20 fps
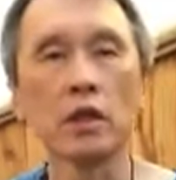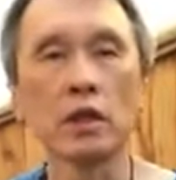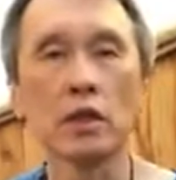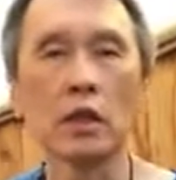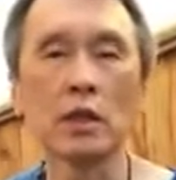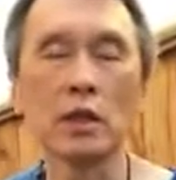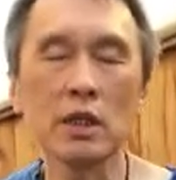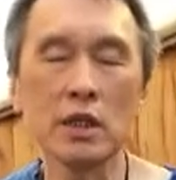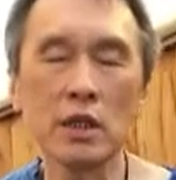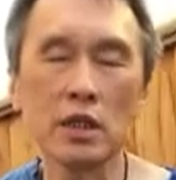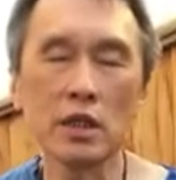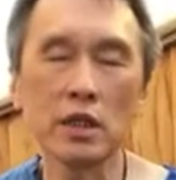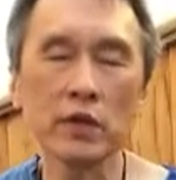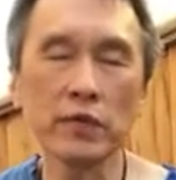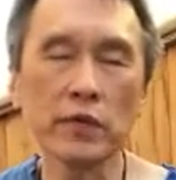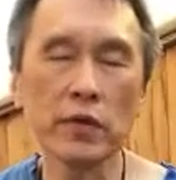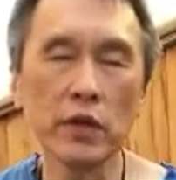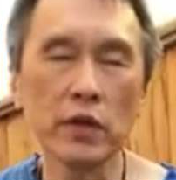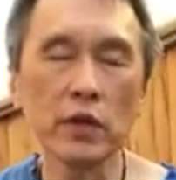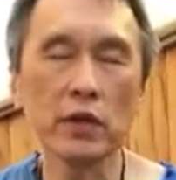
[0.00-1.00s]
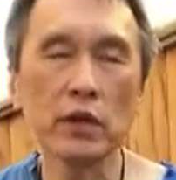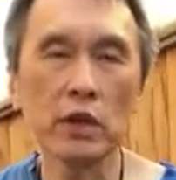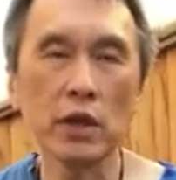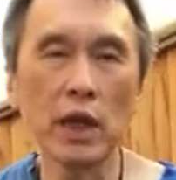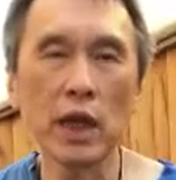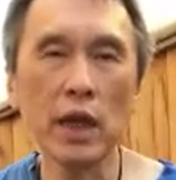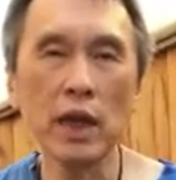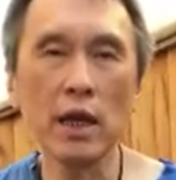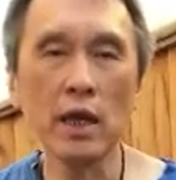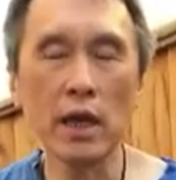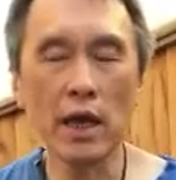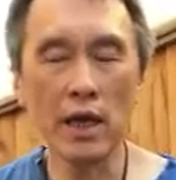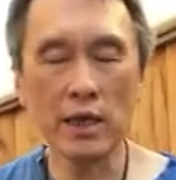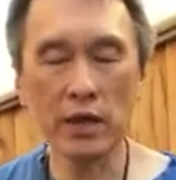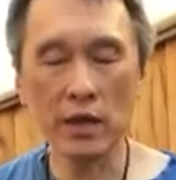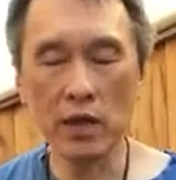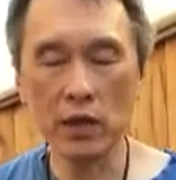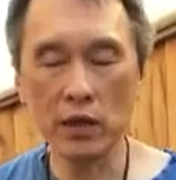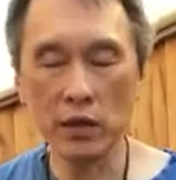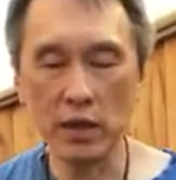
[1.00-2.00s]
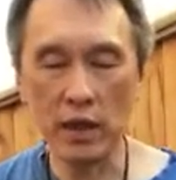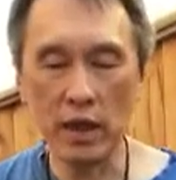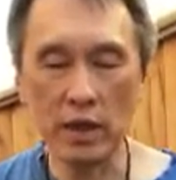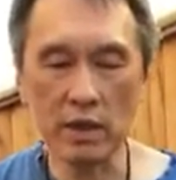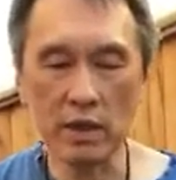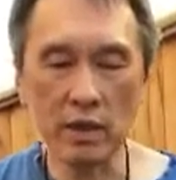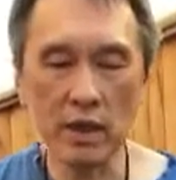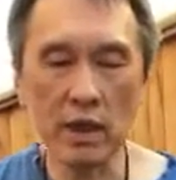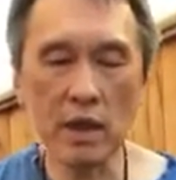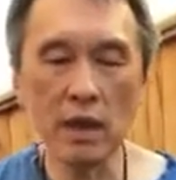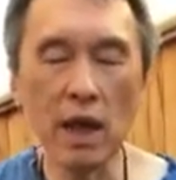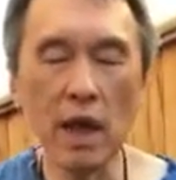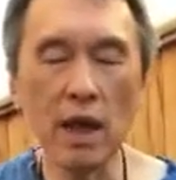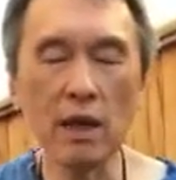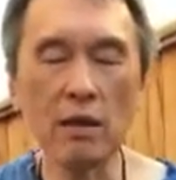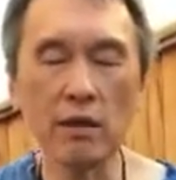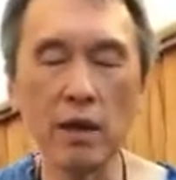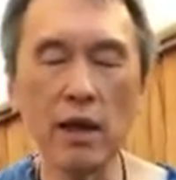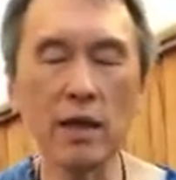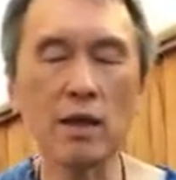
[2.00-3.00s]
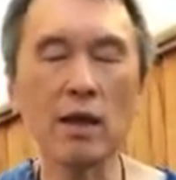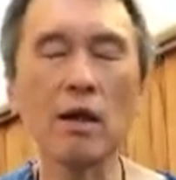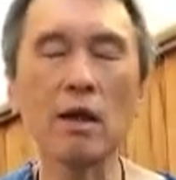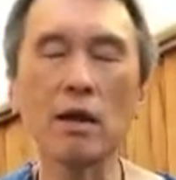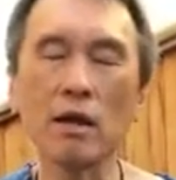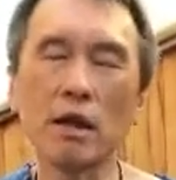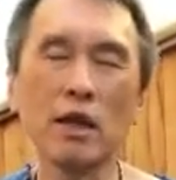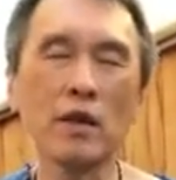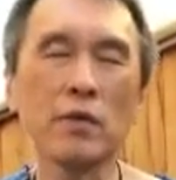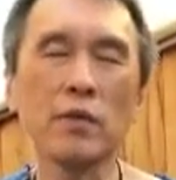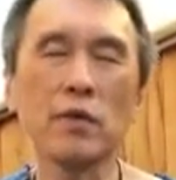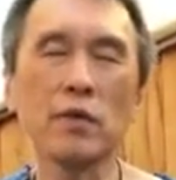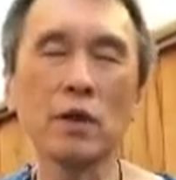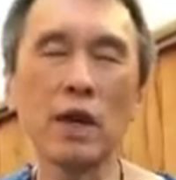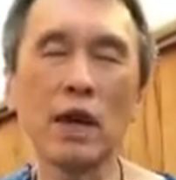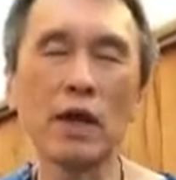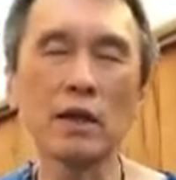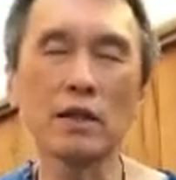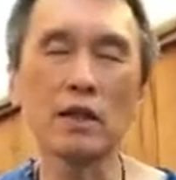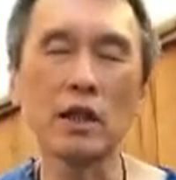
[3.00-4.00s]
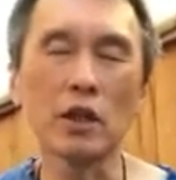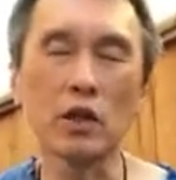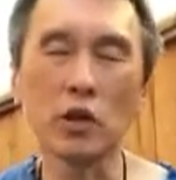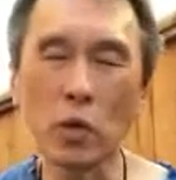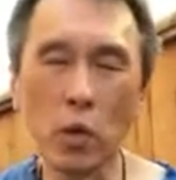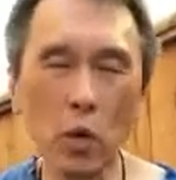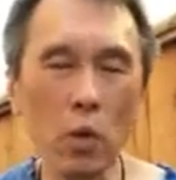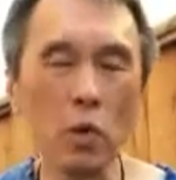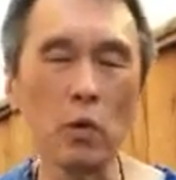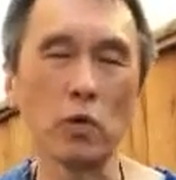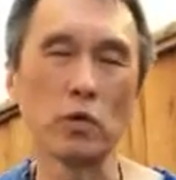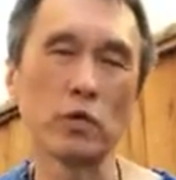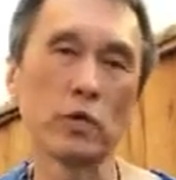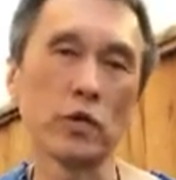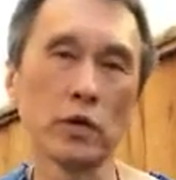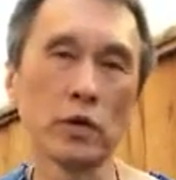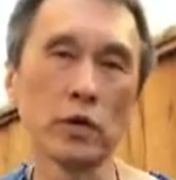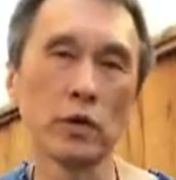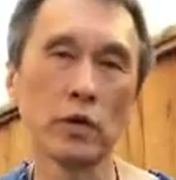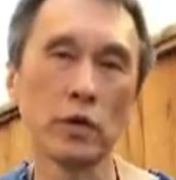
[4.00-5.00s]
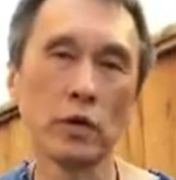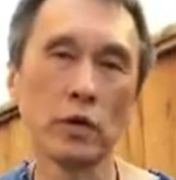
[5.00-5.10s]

So this is for you today, and uh, you can see that right now I give you guys a tools.